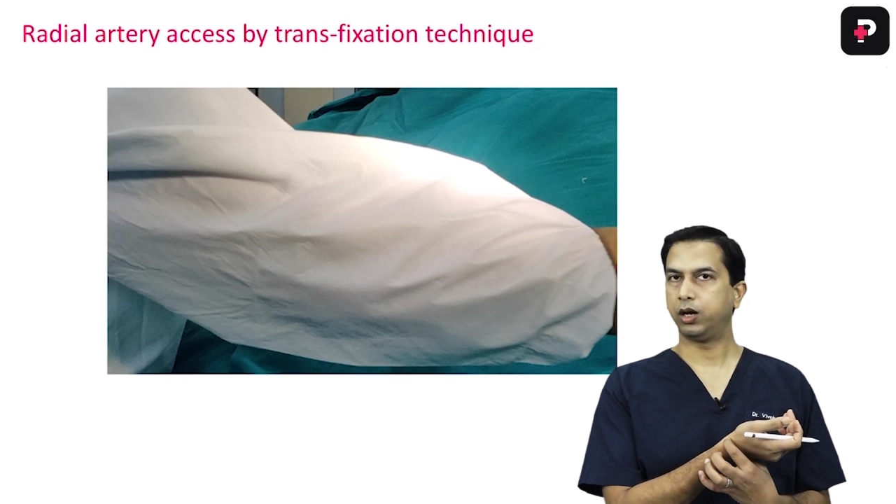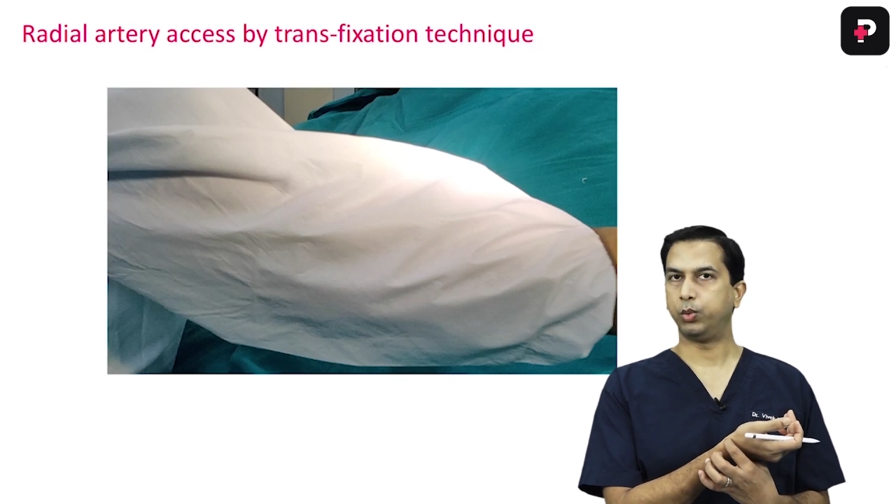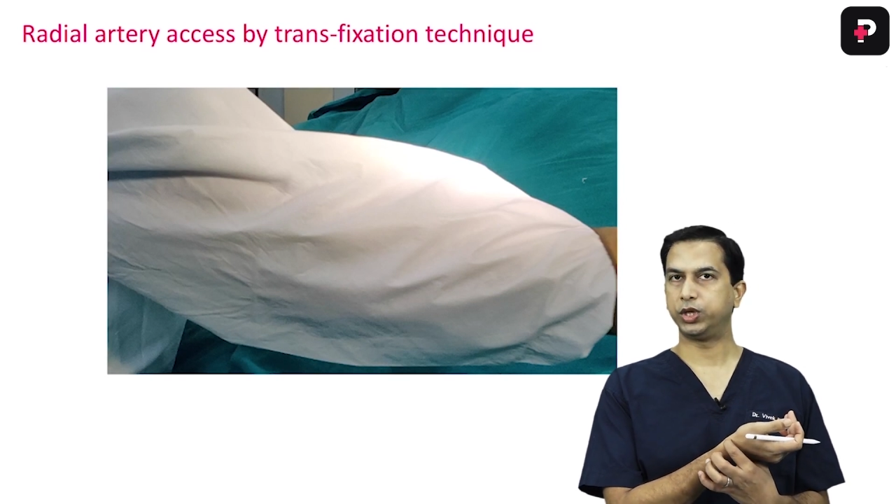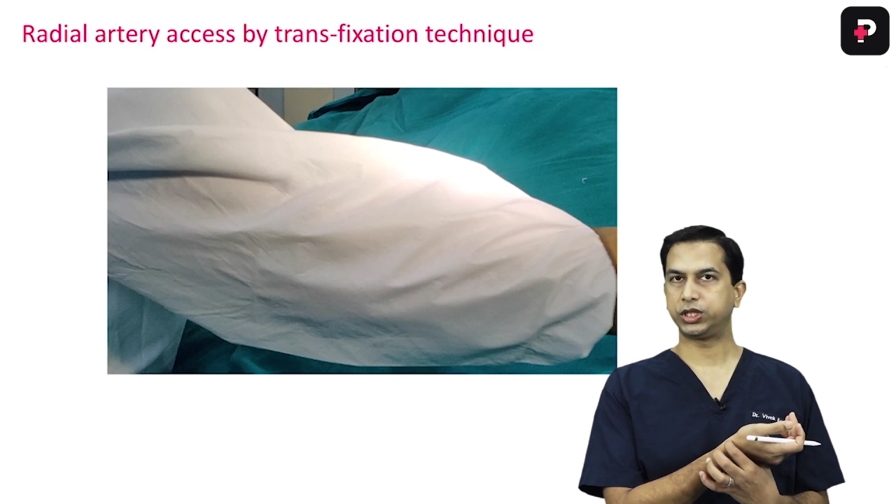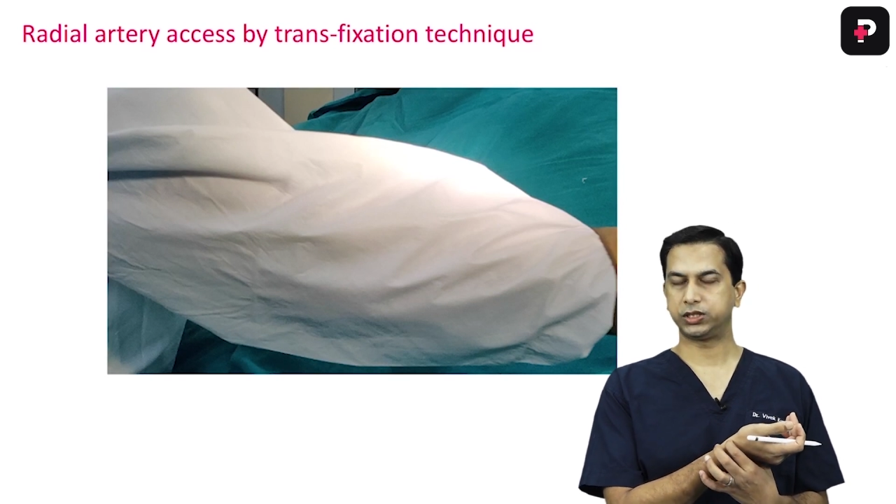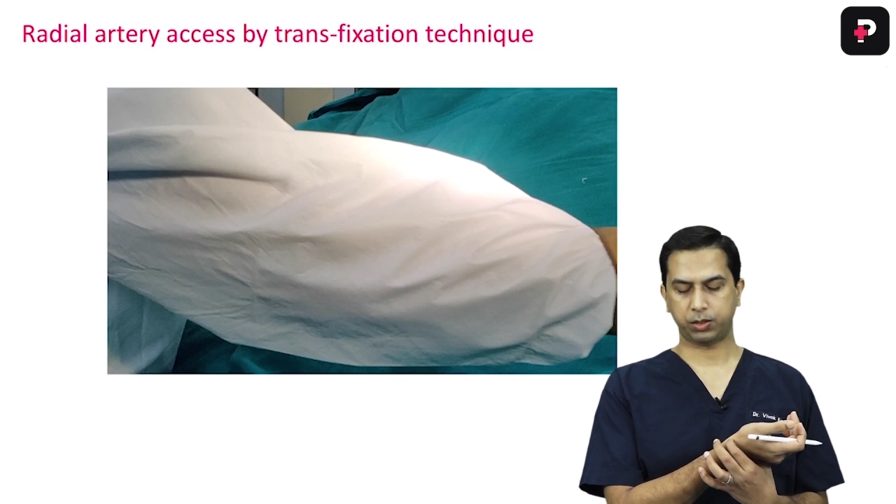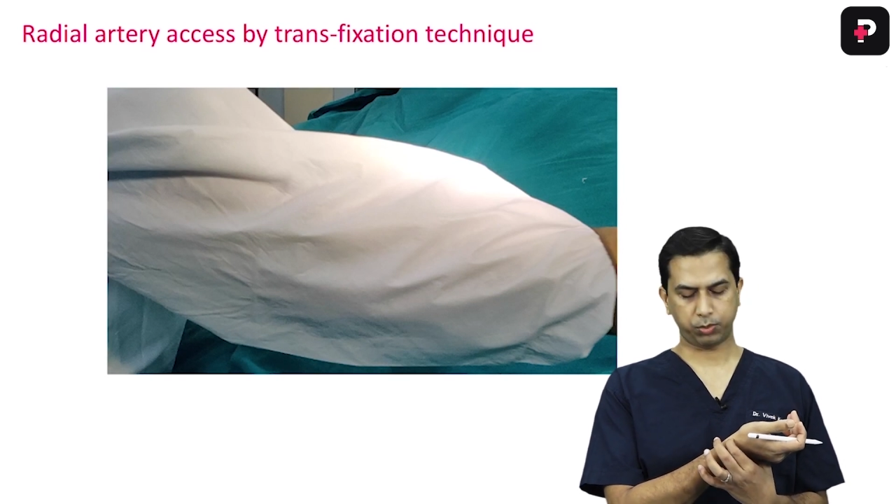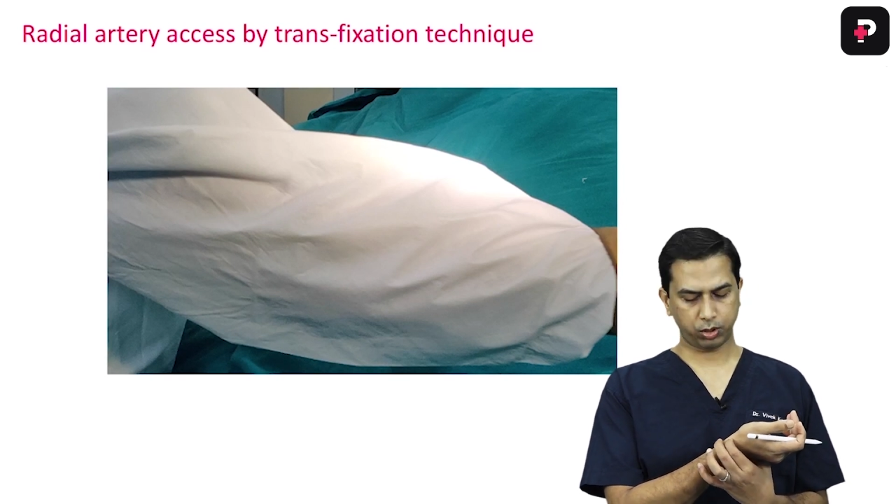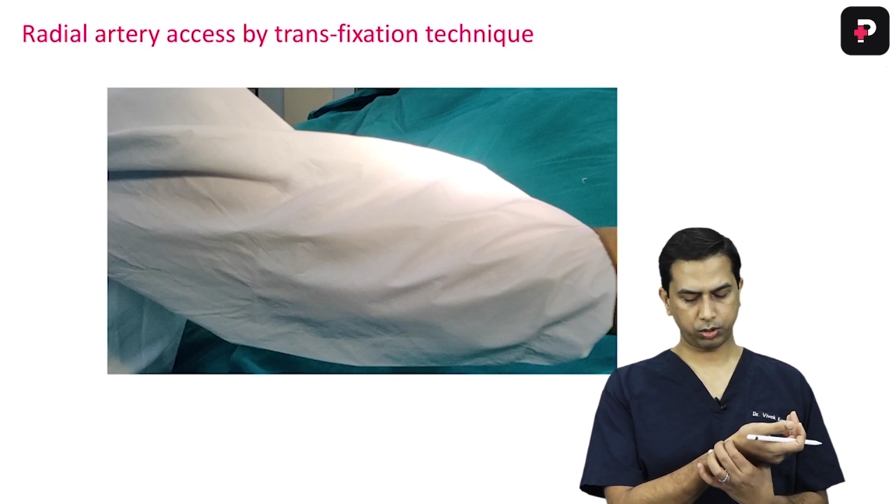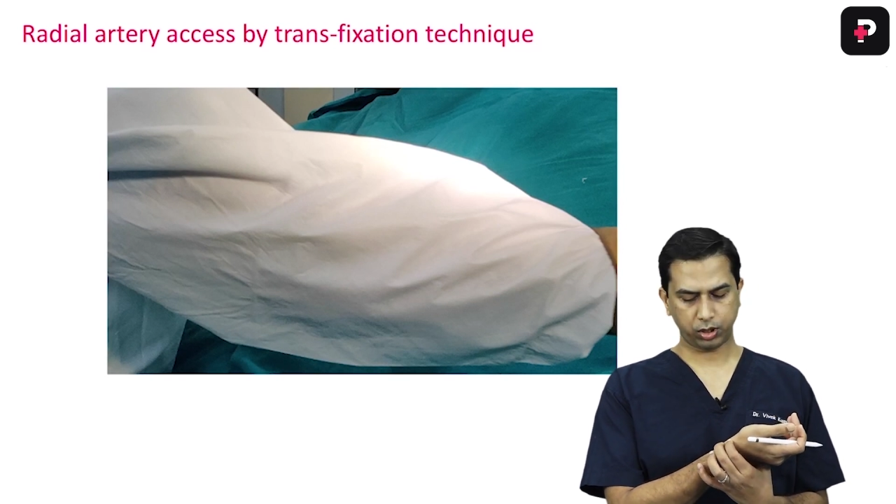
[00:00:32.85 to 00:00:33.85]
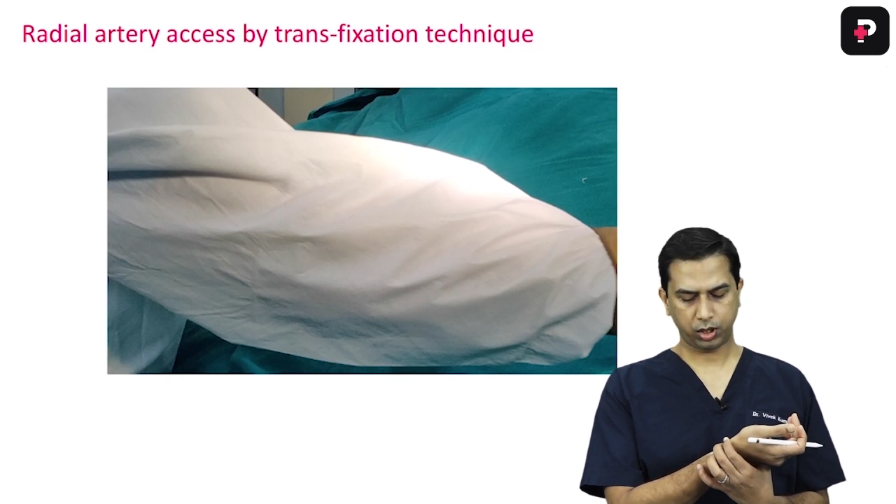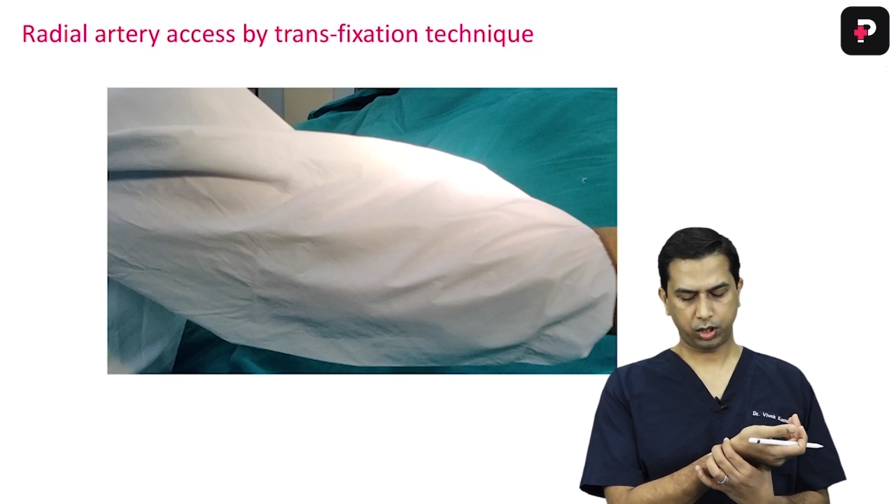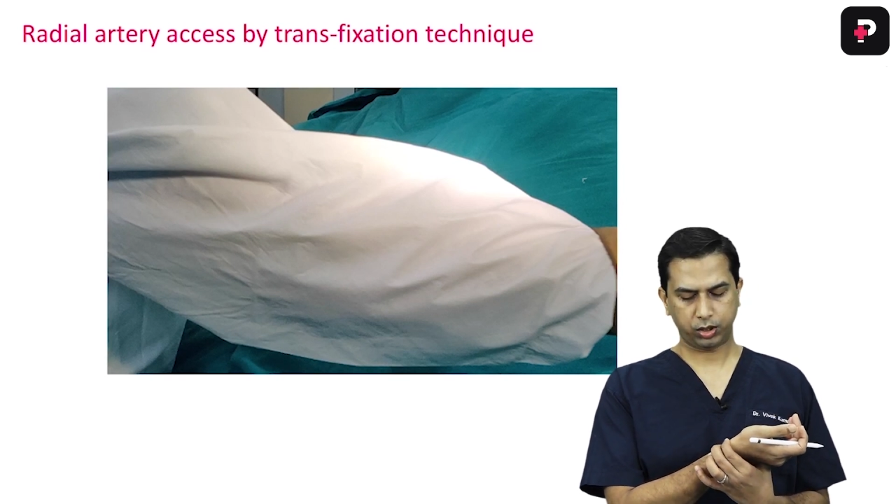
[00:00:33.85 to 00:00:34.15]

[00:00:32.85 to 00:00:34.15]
which is about